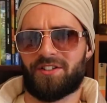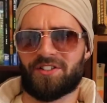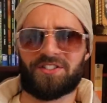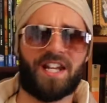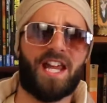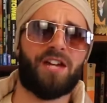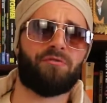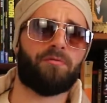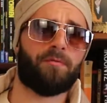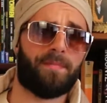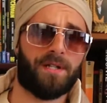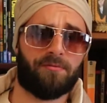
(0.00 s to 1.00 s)
Today we
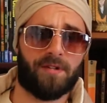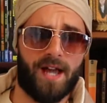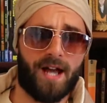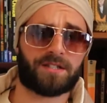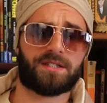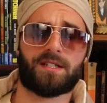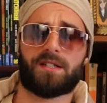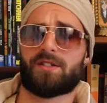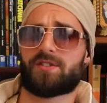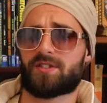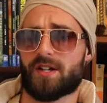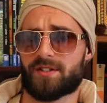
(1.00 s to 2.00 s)
will be reacting and
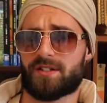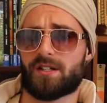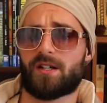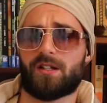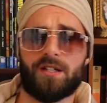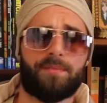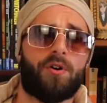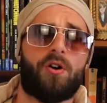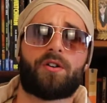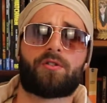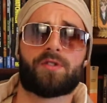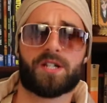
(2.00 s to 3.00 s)
discussing a clip
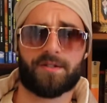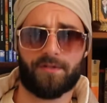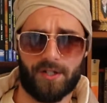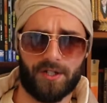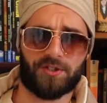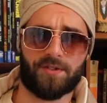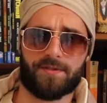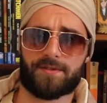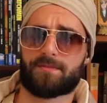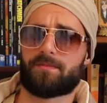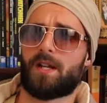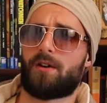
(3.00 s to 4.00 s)
on Christopher
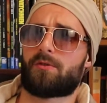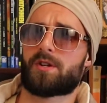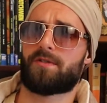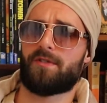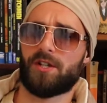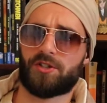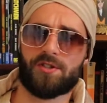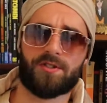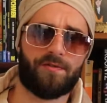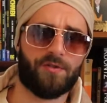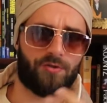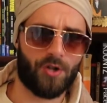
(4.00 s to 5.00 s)
Hitchens. Now, Christopher Hitchens,
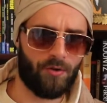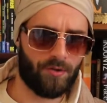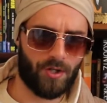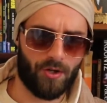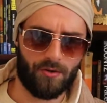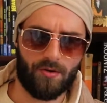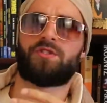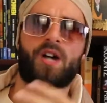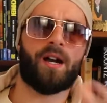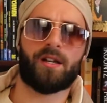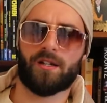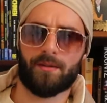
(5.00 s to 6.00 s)
if you don't know,
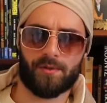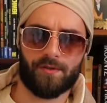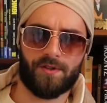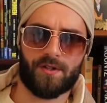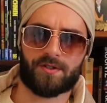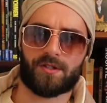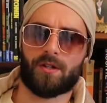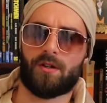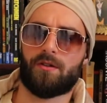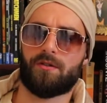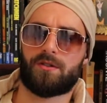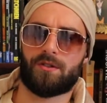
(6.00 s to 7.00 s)
died a number of years
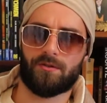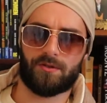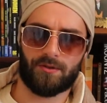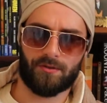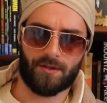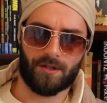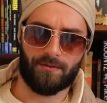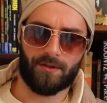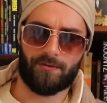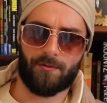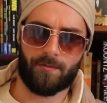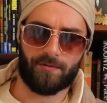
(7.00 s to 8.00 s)
ago due to
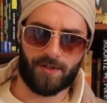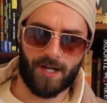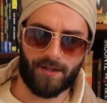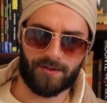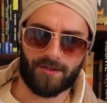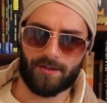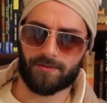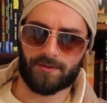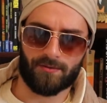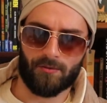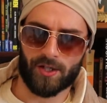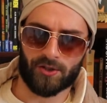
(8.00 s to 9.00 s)
a form of cancer that was
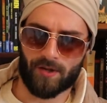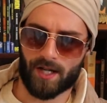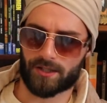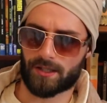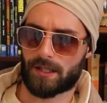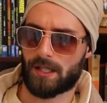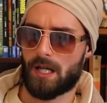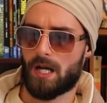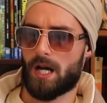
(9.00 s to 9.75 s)
quite tragic.